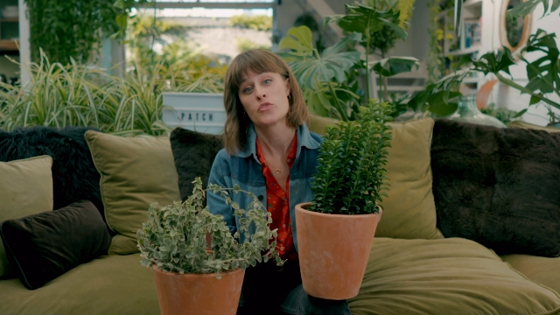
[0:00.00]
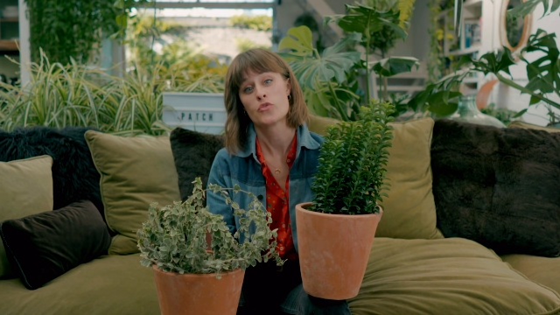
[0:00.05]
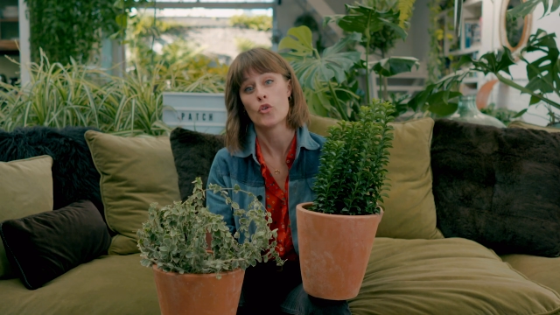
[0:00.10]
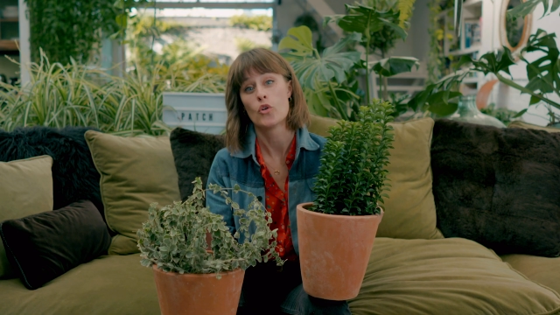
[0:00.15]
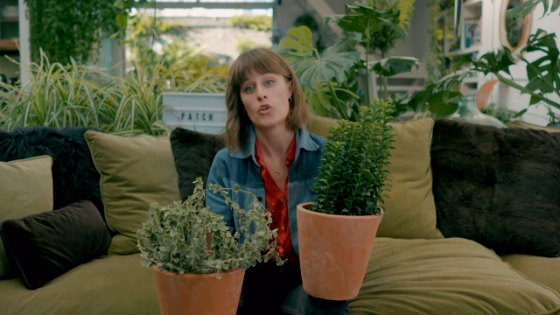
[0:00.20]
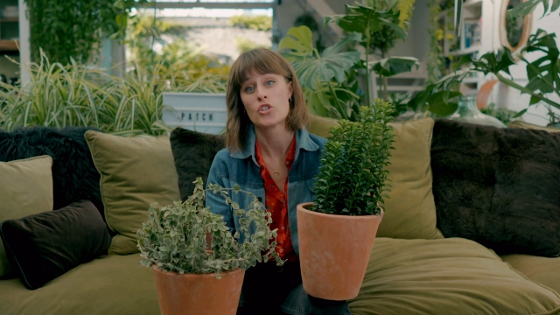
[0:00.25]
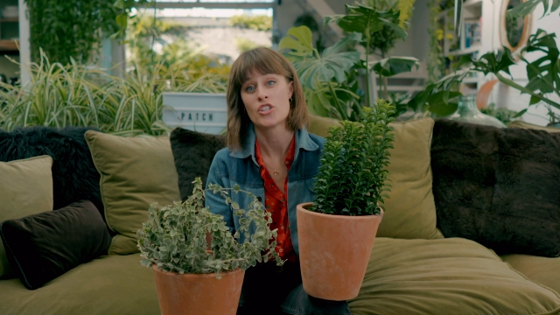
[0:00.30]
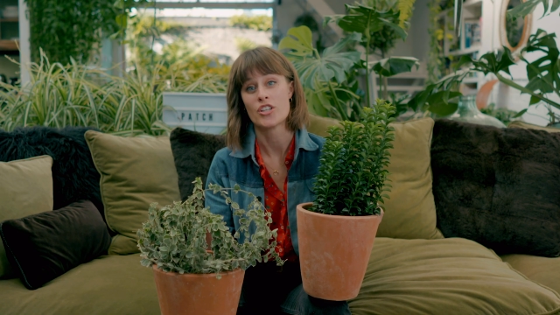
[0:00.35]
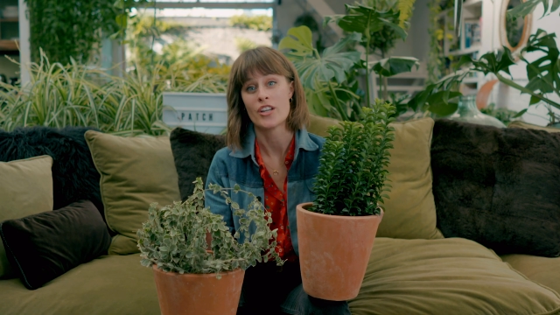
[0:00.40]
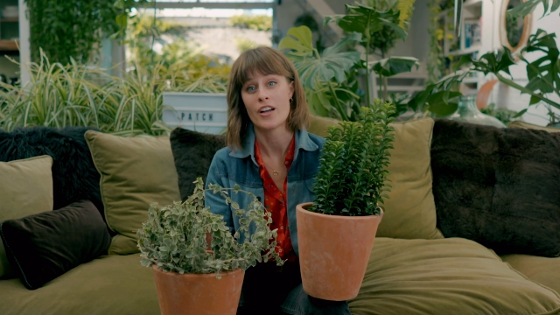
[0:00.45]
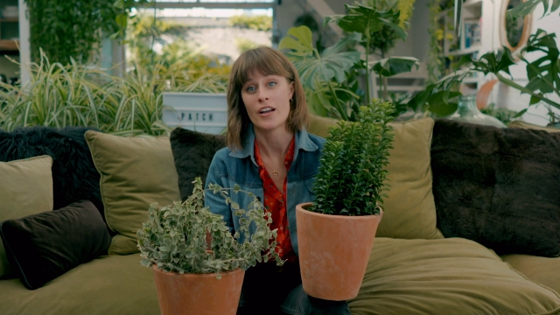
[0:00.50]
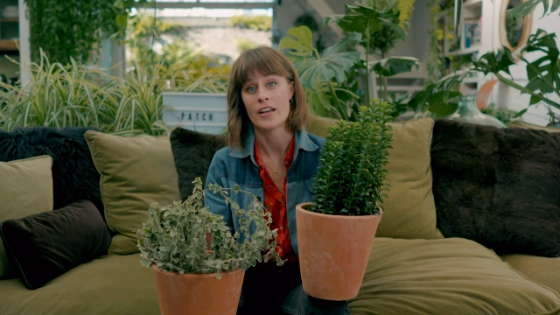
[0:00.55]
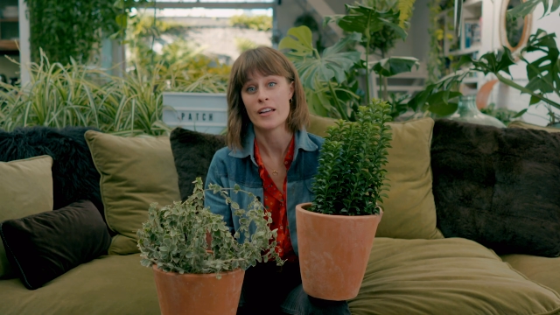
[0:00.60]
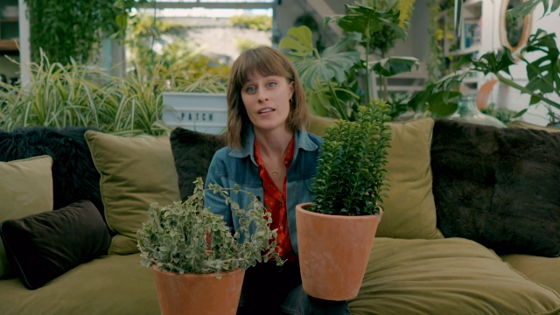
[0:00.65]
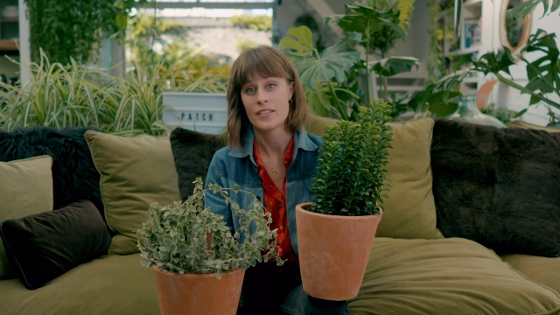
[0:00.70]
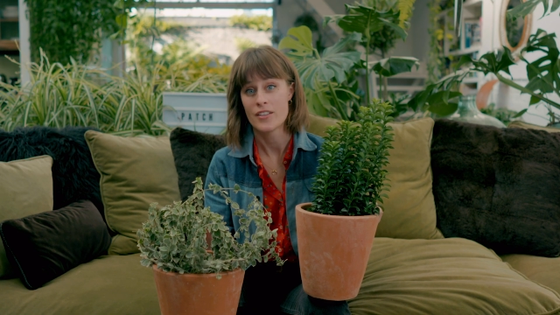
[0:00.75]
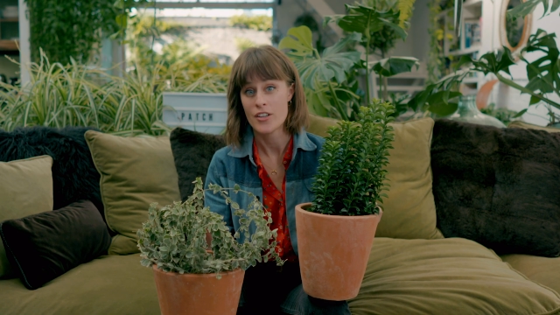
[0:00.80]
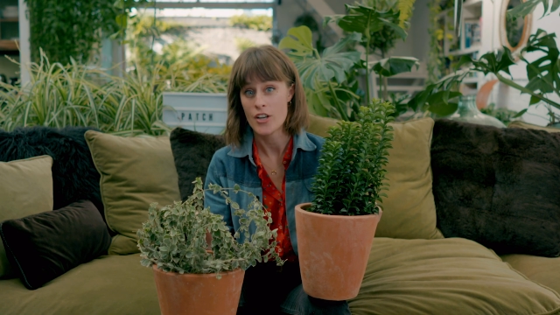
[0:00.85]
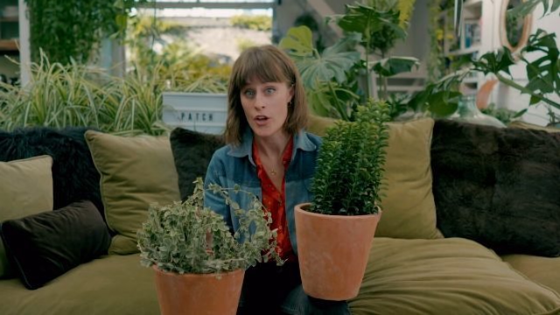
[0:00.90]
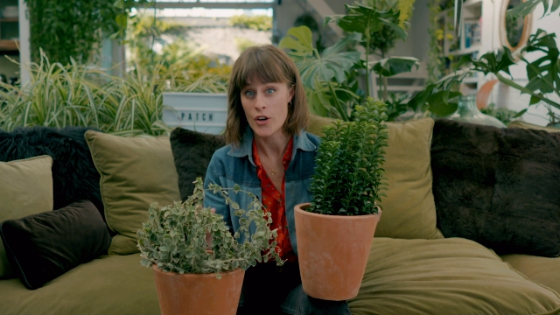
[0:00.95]

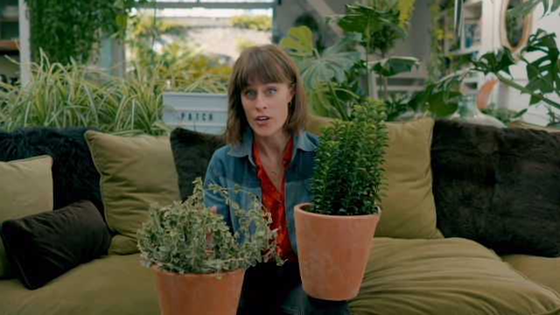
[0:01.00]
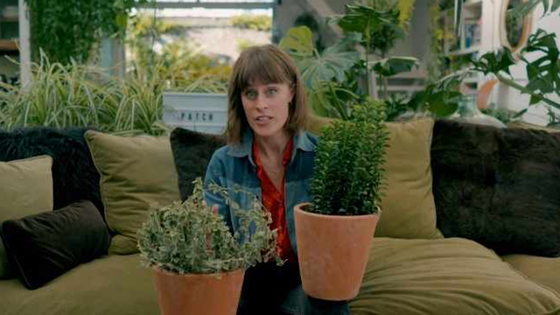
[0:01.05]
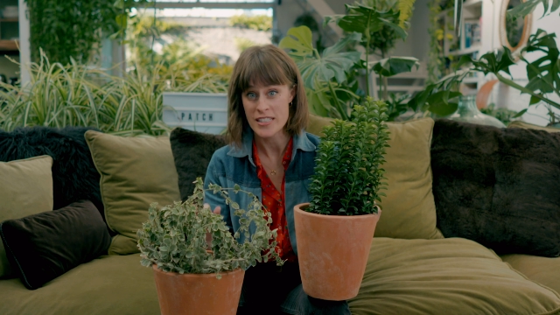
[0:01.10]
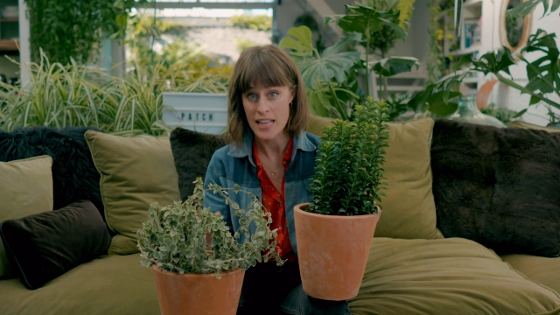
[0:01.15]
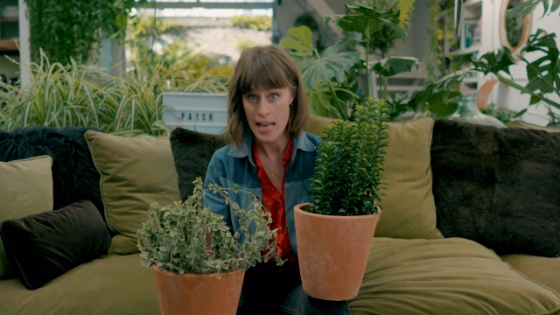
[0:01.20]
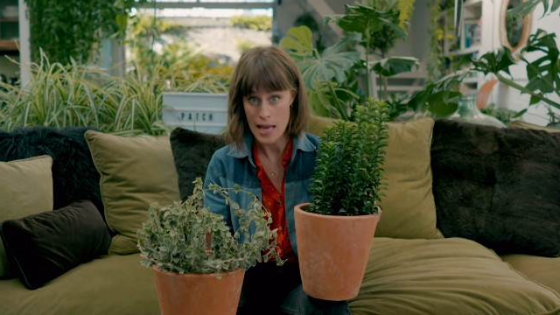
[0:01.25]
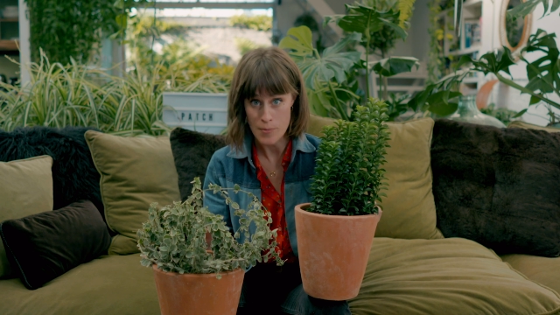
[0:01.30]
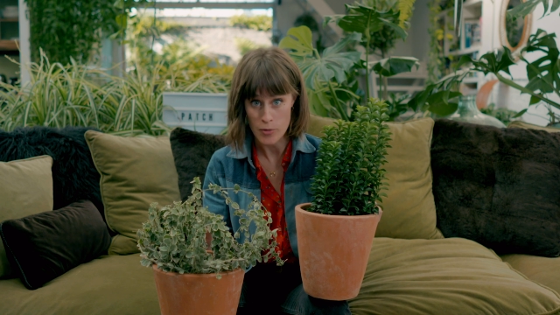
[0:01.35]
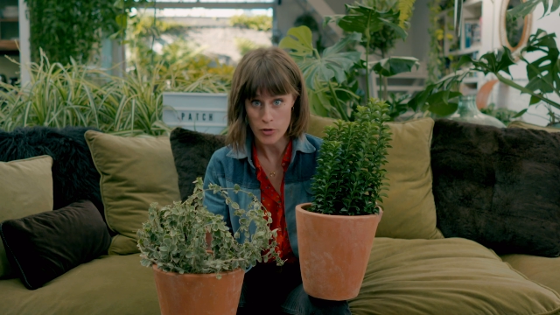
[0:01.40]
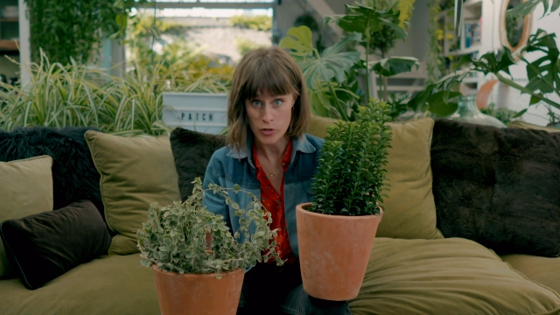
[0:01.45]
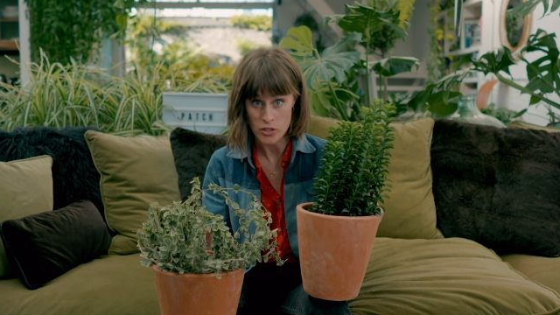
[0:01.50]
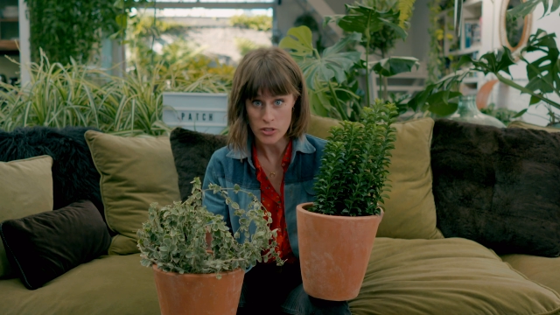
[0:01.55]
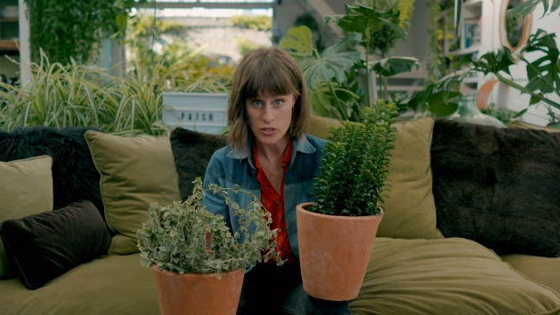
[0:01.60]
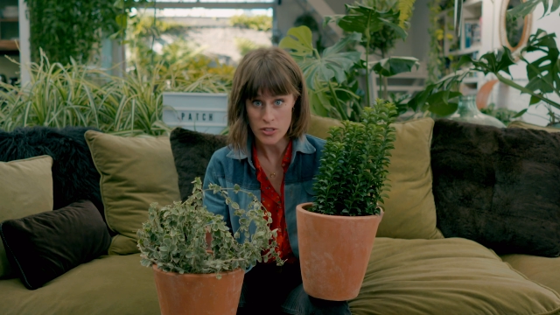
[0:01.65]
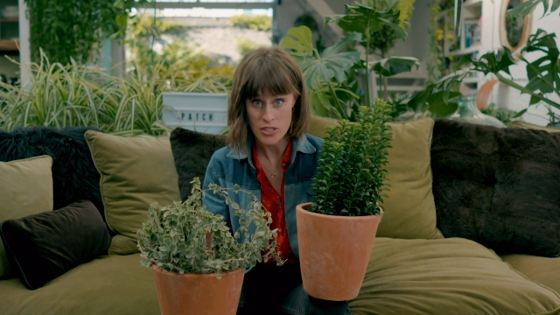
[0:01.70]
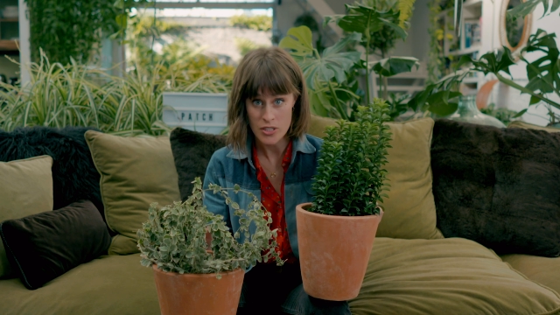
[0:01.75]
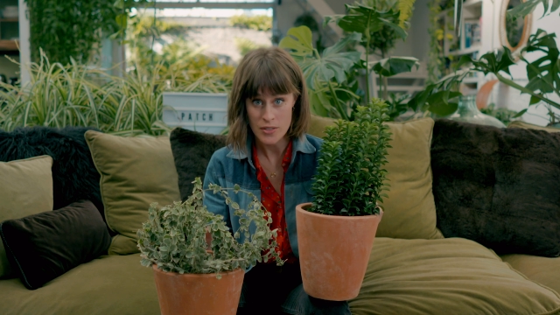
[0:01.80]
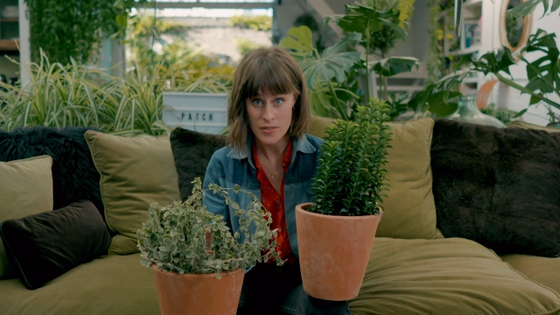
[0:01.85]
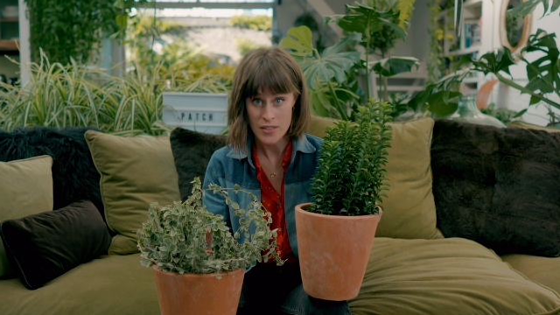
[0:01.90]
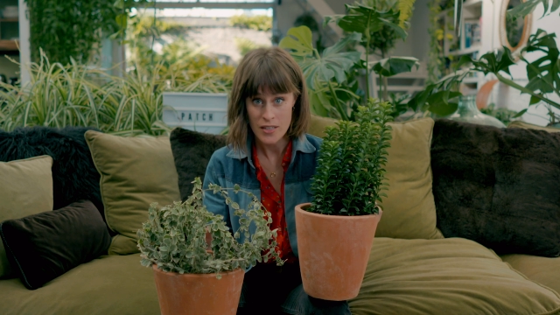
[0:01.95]
fortunei, known as
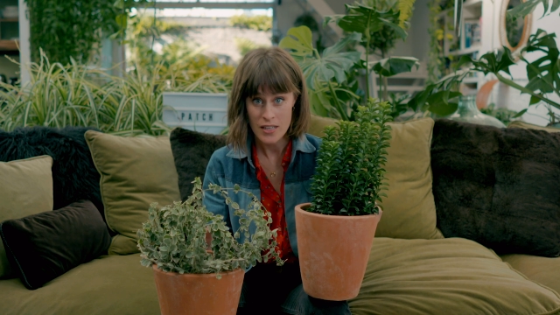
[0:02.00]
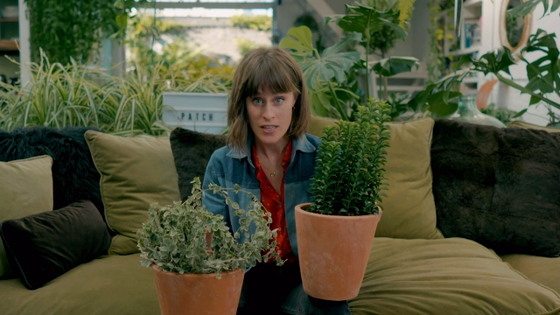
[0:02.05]
Emerald.